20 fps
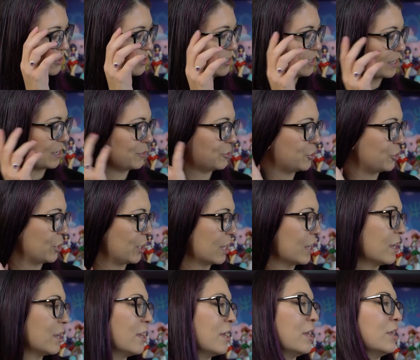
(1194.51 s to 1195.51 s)

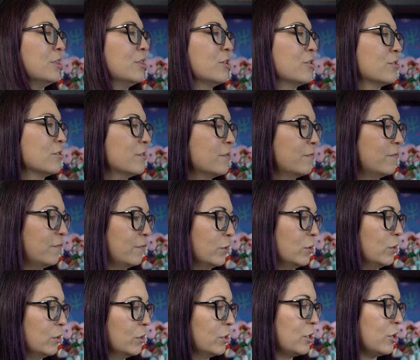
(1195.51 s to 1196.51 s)
Senshi in their full